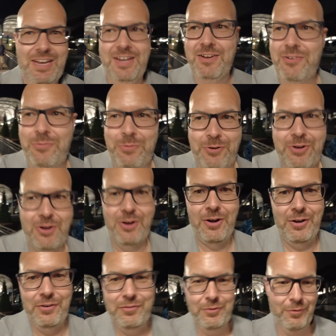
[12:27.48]
in because our
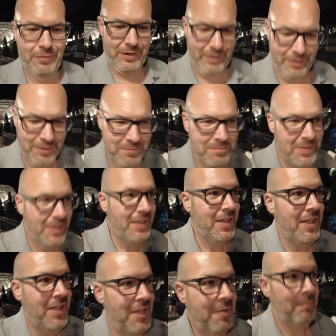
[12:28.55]
car is over here.
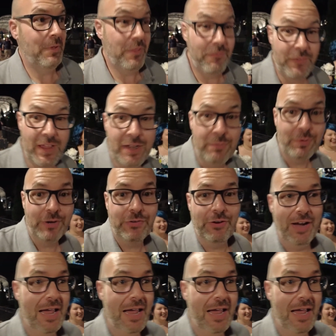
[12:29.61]
But yeah. The fireworks are